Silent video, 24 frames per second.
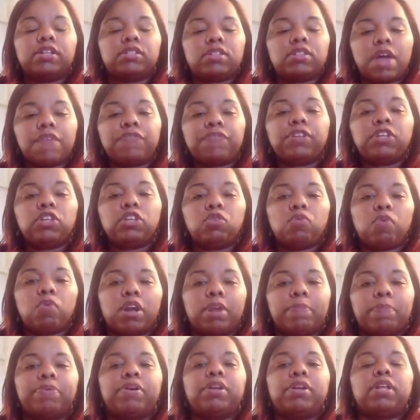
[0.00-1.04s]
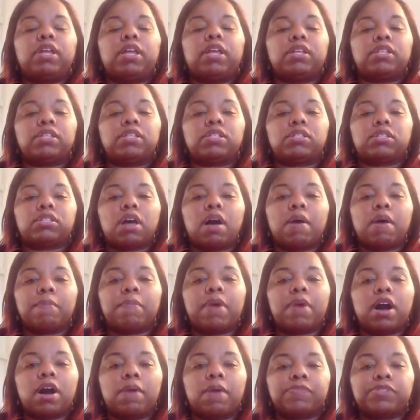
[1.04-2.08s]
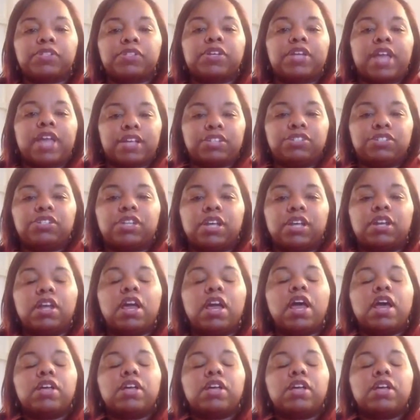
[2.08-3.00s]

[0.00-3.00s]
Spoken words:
definitely you want to put in some, so yes, you did.